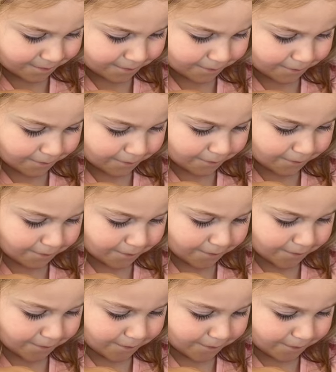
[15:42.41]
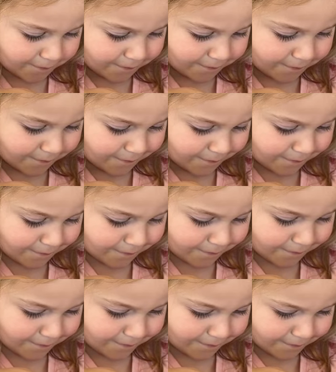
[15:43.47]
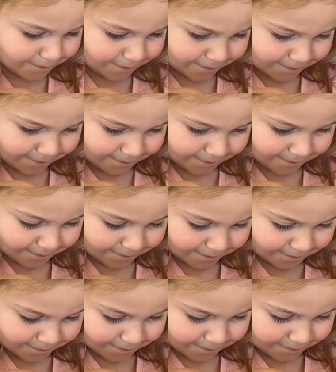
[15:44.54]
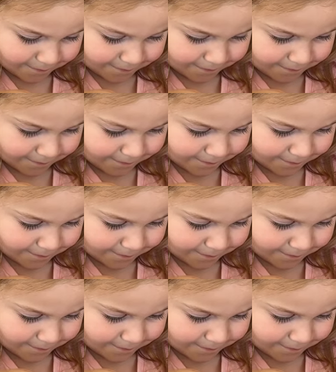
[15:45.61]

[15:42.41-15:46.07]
(no one is talking)